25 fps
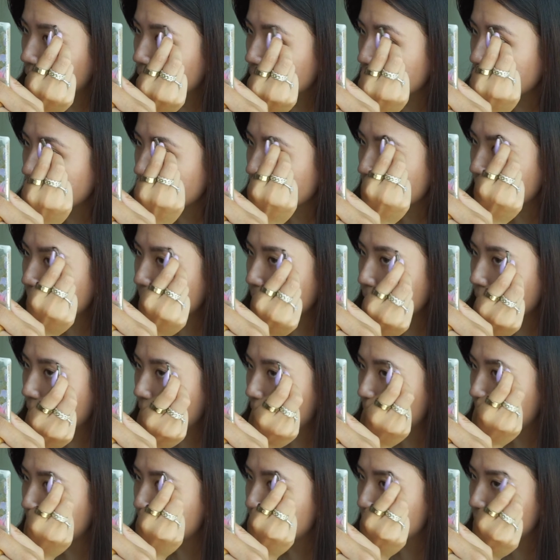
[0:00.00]

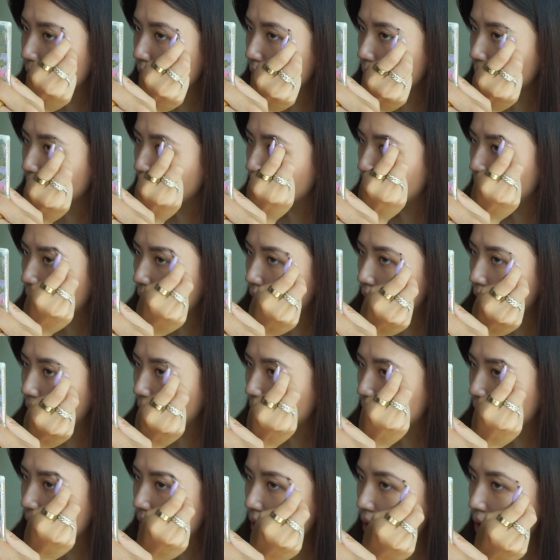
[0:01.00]
sometimes what
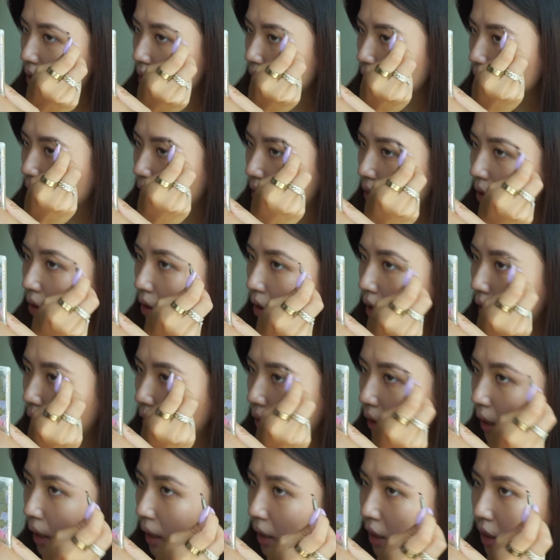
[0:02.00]
looks good on
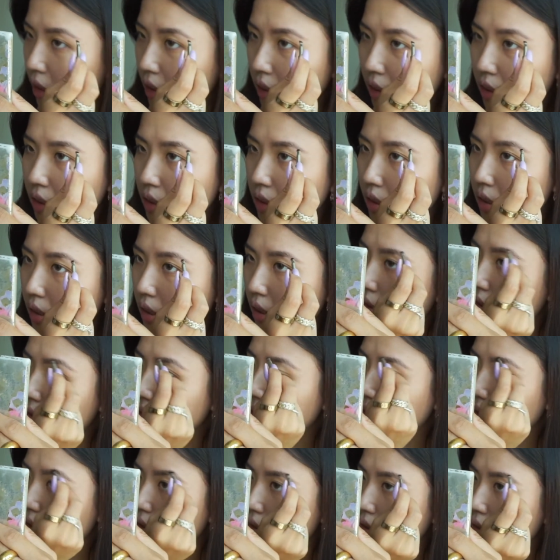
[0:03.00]
others
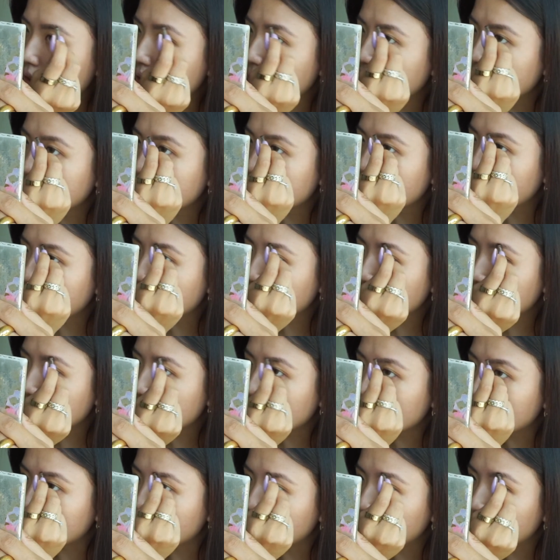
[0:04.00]
doesn't
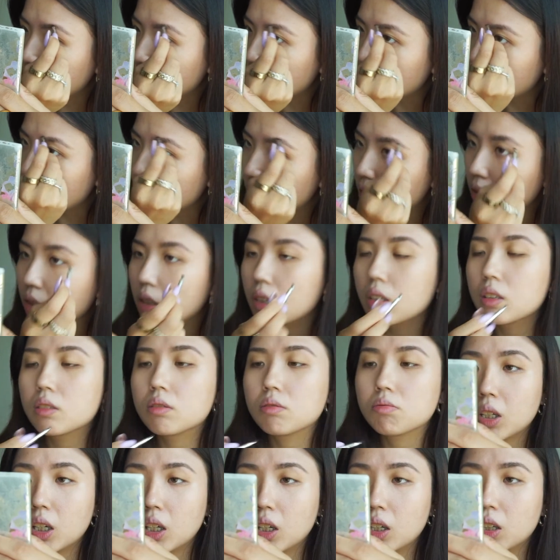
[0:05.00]
necessarily look good
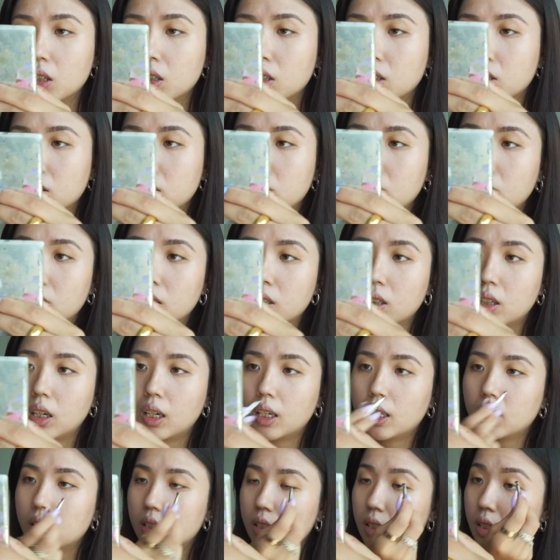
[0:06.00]
on
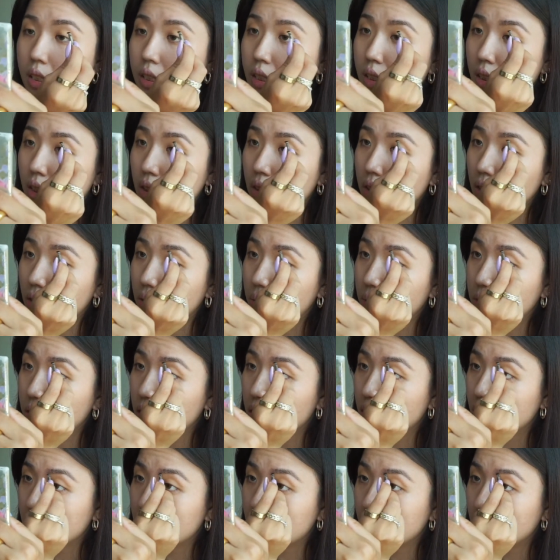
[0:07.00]
us. We
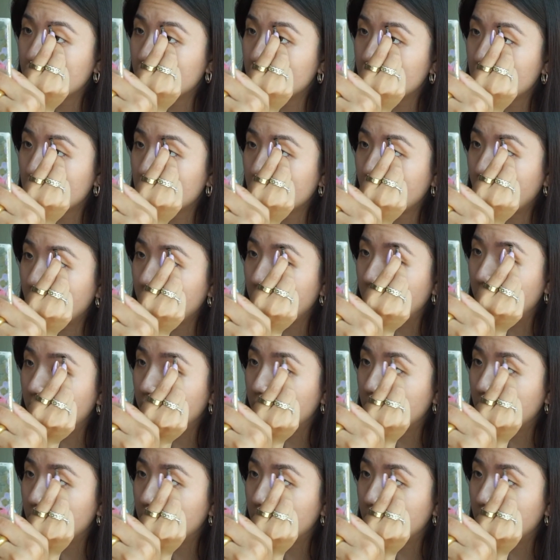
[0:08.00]
just need to try it.